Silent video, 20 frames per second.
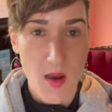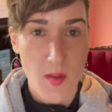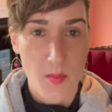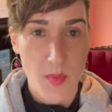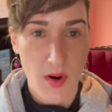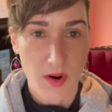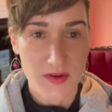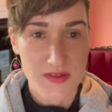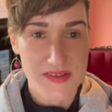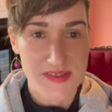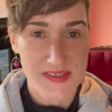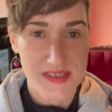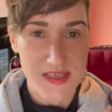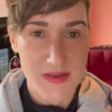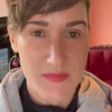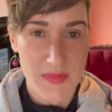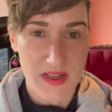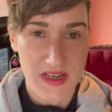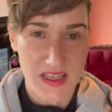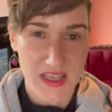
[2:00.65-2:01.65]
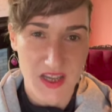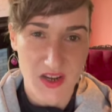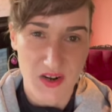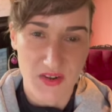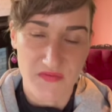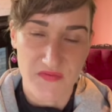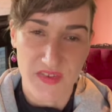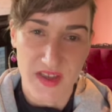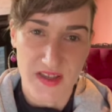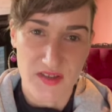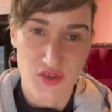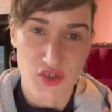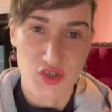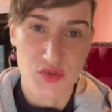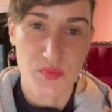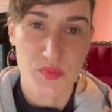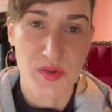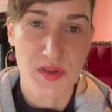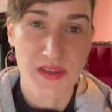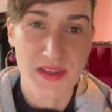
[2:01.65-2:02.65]
Part C Medicare Advantage
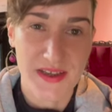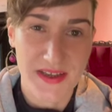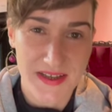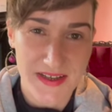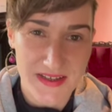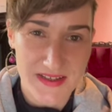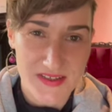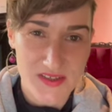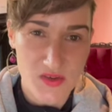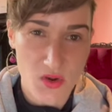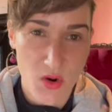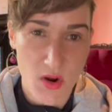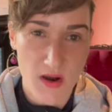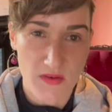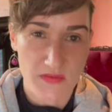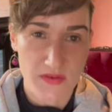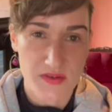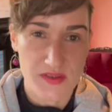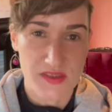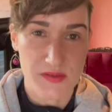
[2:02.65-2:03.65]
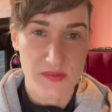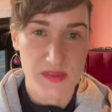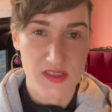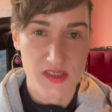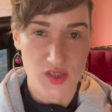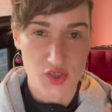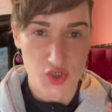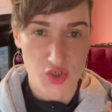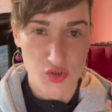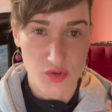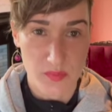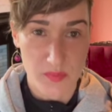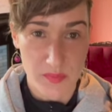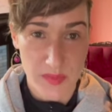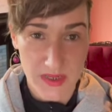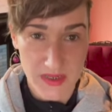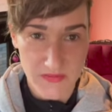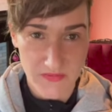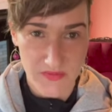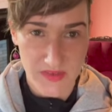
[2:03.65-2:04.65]
plans offer some additional
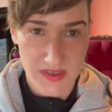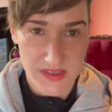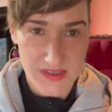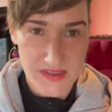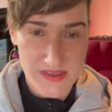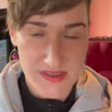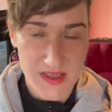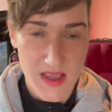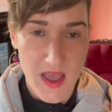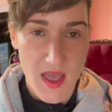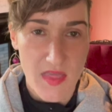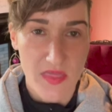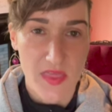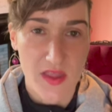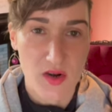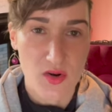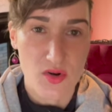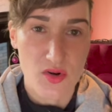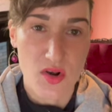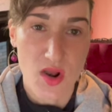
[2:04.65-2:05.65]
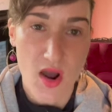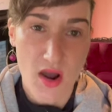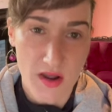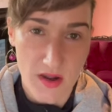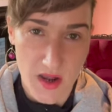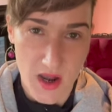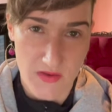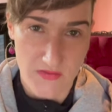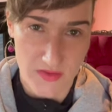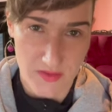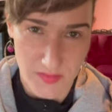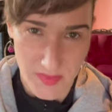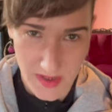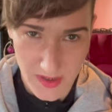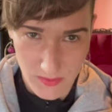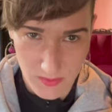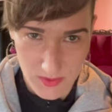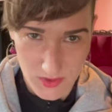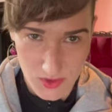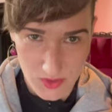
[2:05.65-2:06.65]
benefits that are not covered by
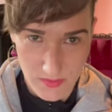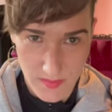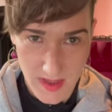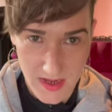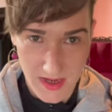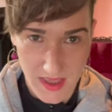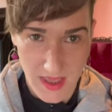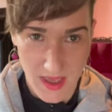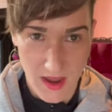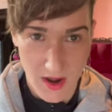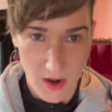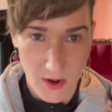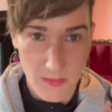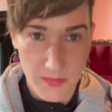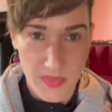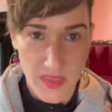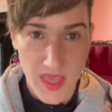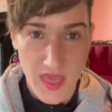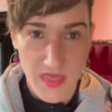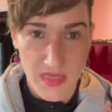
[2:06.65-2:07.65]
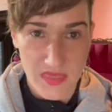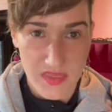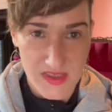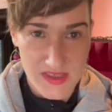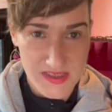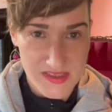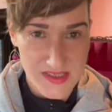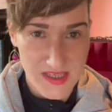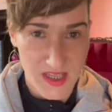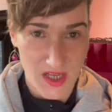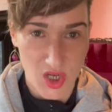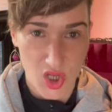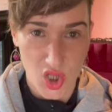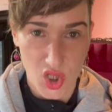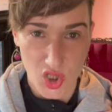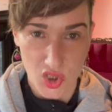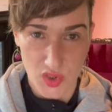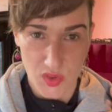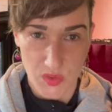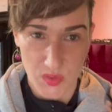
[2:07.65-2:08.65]
Original Medicare. These can
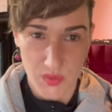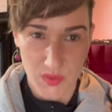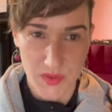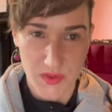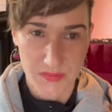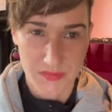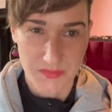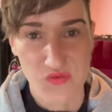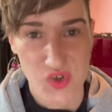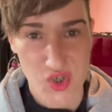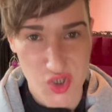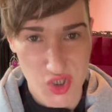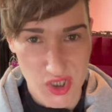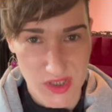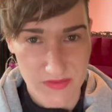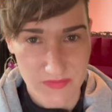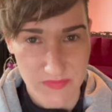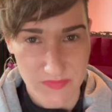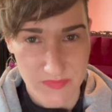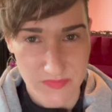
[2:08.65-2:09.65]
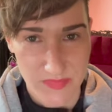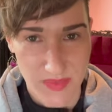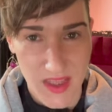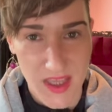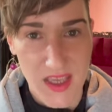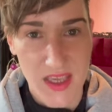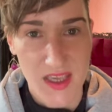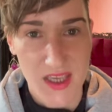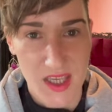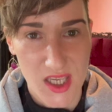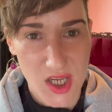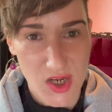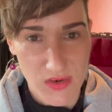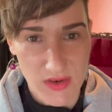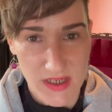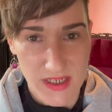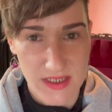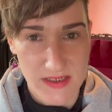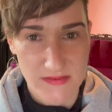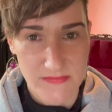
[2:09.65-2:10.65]
include vision,
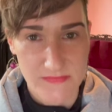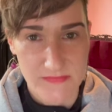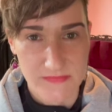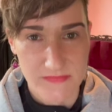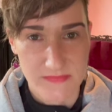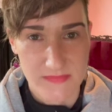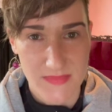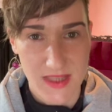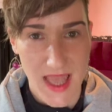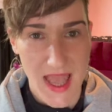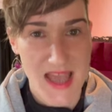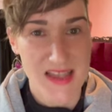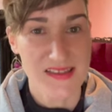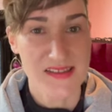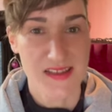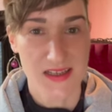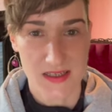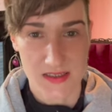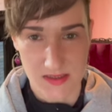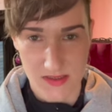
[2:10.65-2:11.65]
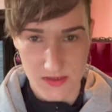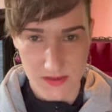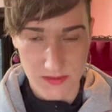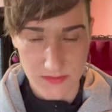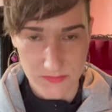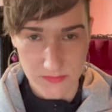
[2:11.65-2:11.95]
hearing, and dental,